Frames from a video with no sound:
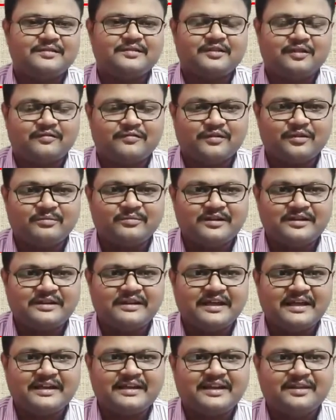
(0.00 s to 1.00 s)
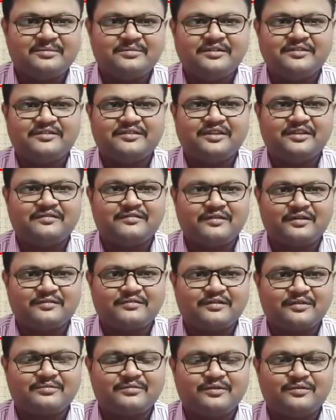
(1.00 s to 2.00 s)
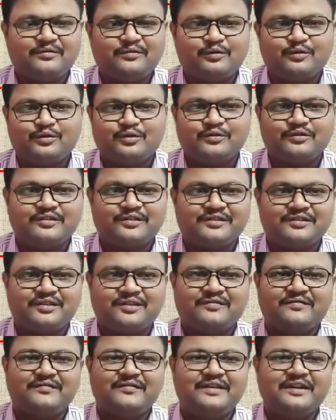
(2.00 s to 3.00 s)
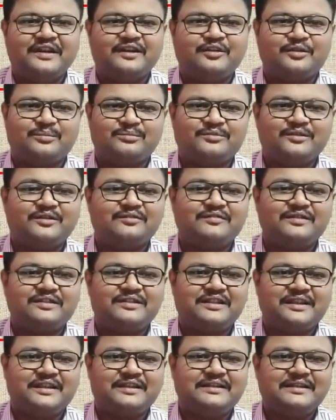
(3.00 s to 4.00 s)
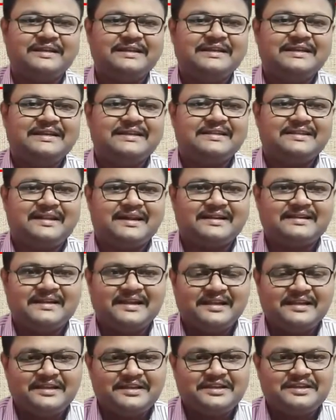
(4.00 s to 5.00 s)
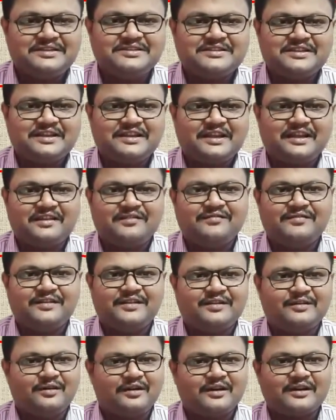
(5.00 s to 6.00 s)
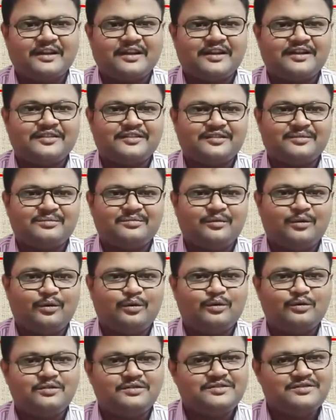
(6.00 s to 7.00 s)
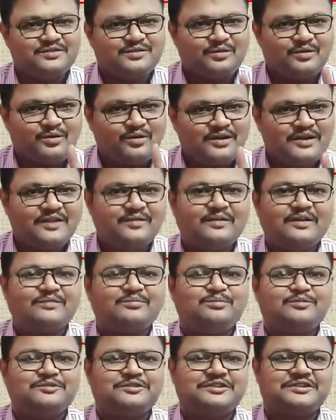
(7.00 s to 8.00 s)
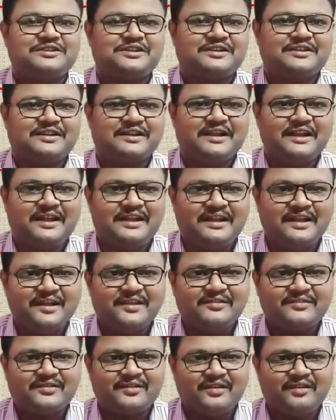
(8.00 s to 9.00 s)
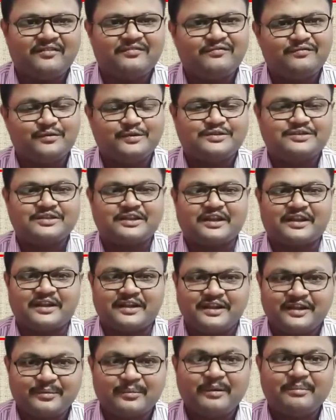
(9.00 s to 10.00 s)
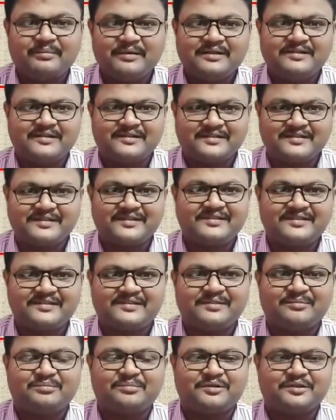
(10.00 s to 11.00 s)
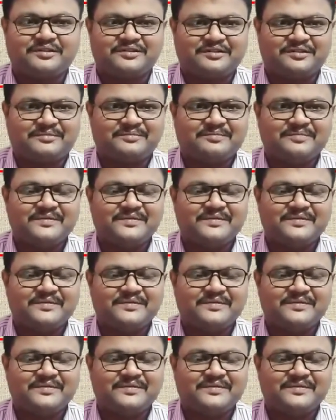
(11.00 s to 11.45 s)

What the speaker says: Now from the diagram itself or from the photos itself, we can observe one thing, that each and every organism holds only one position in case of food chain. Remember this is important.